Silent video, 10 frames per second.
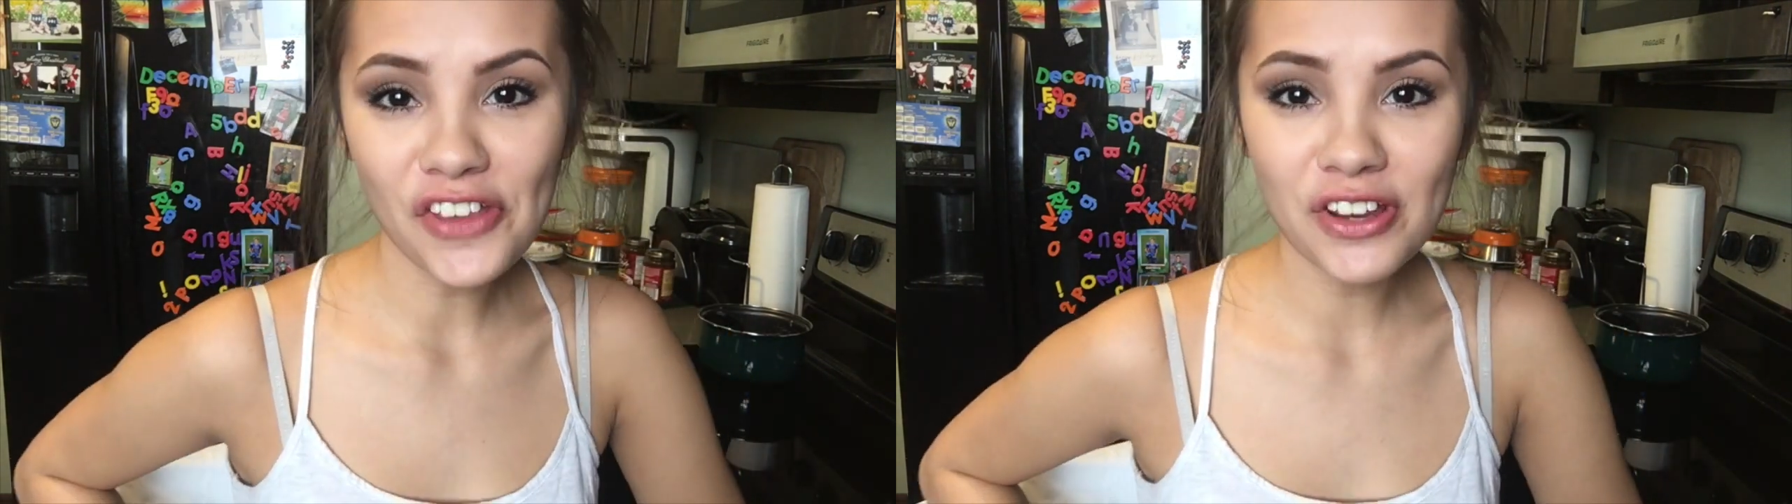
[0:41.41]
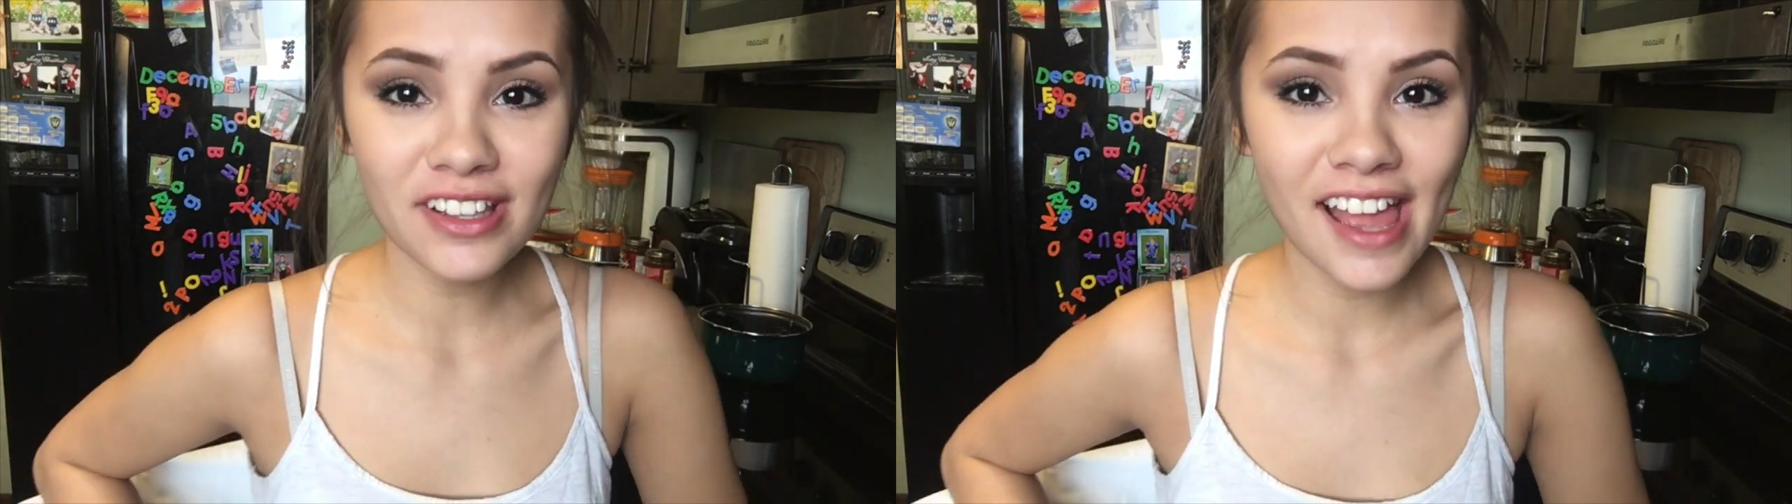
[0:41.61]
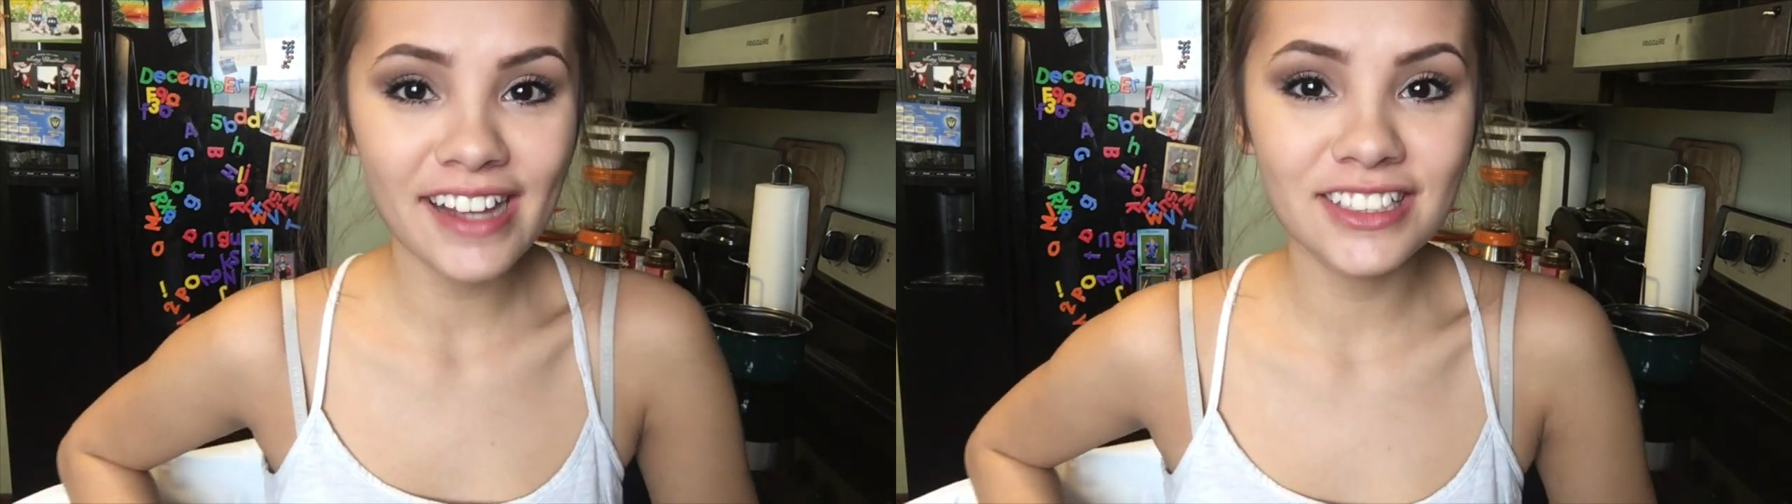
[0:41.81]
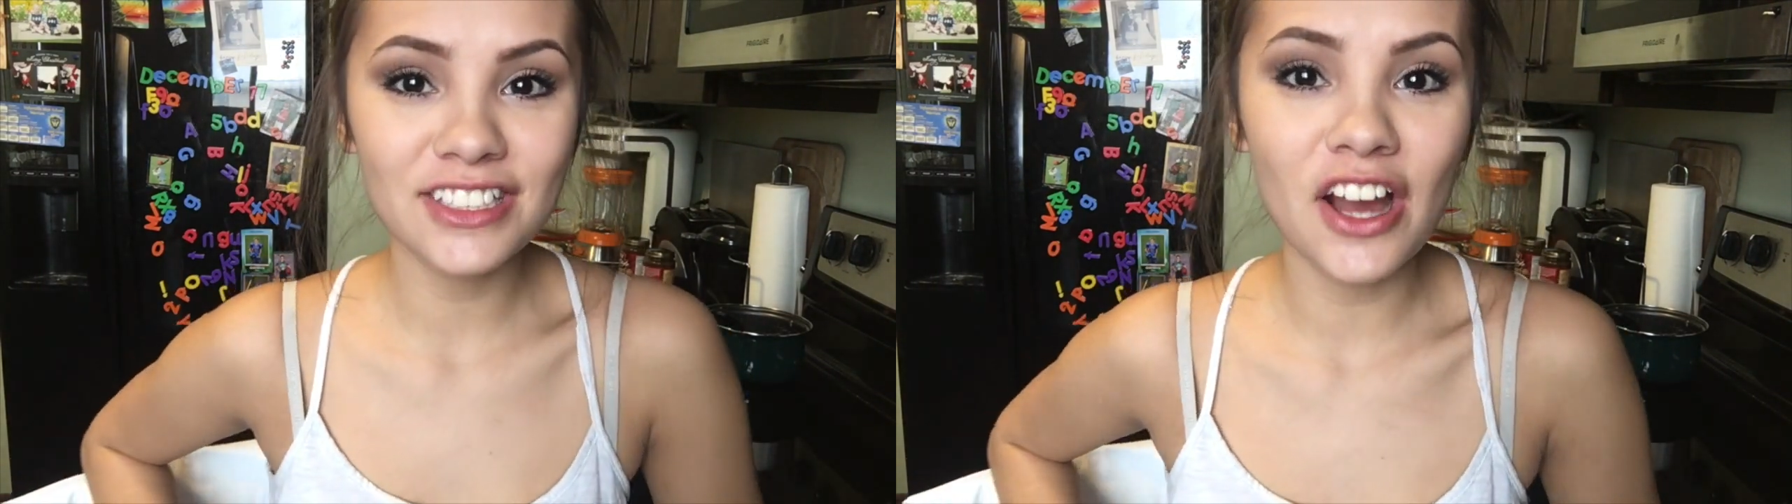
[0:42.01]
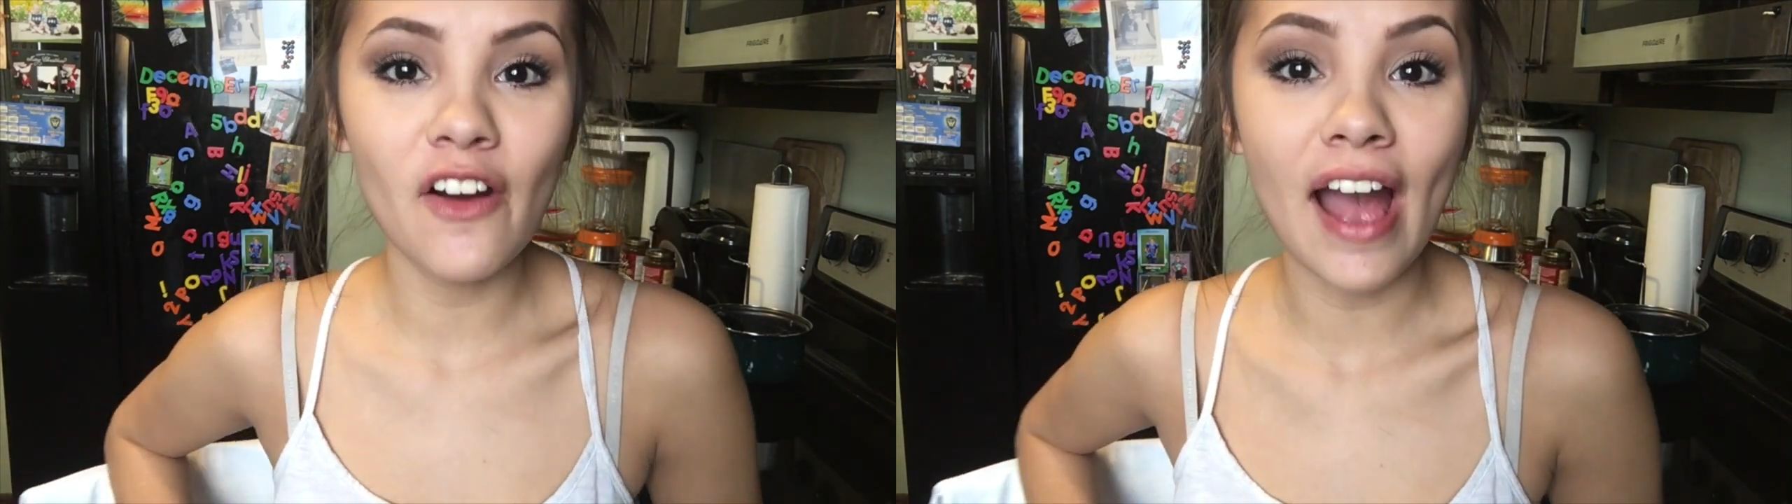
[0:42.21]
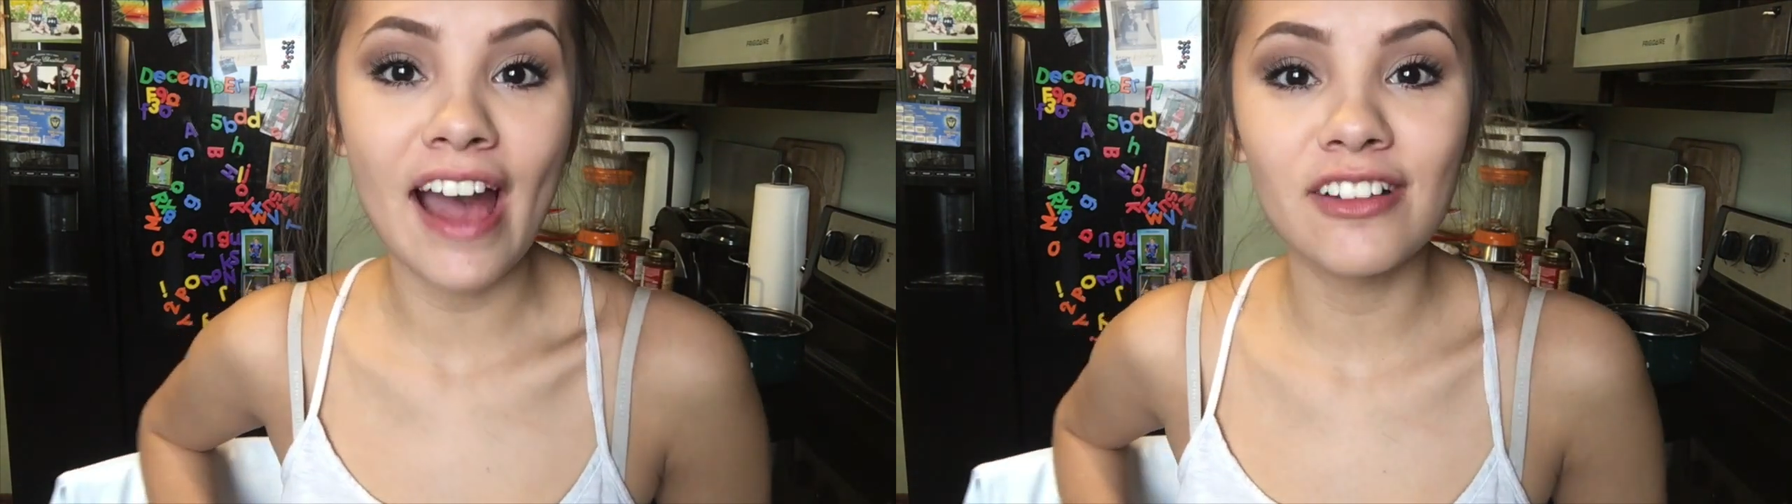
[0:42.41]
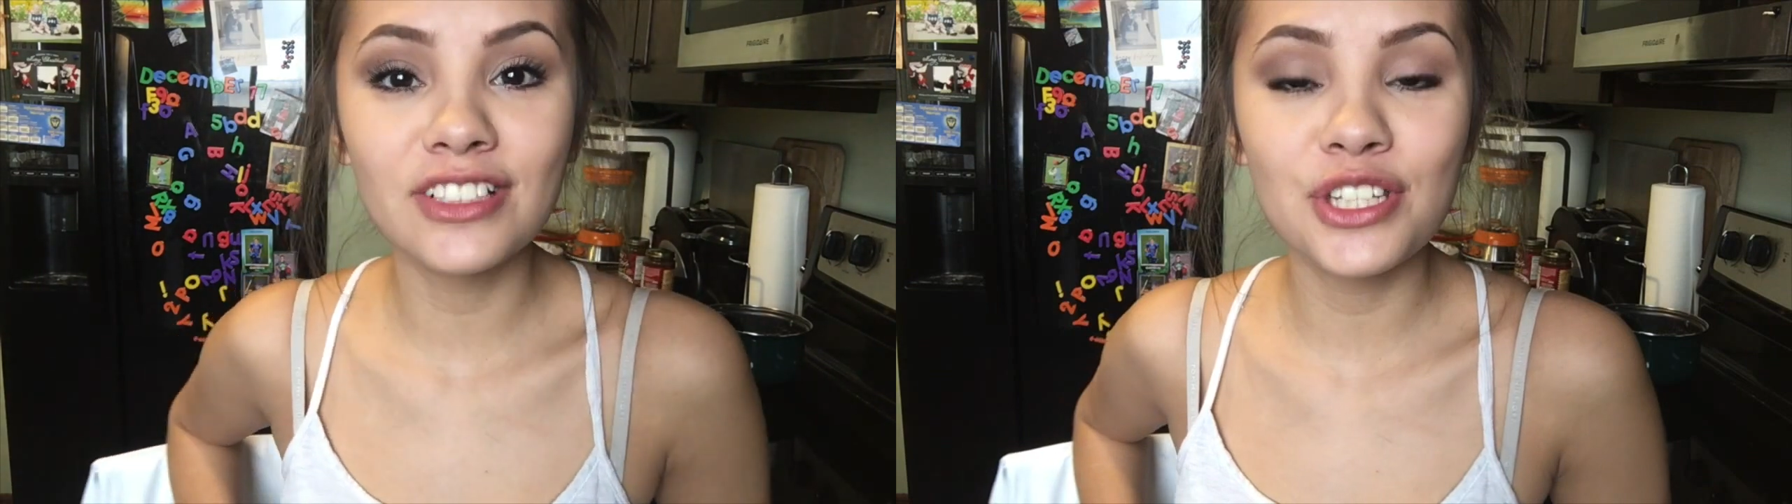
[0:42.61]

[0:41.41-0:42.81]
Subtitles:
if you would like to know how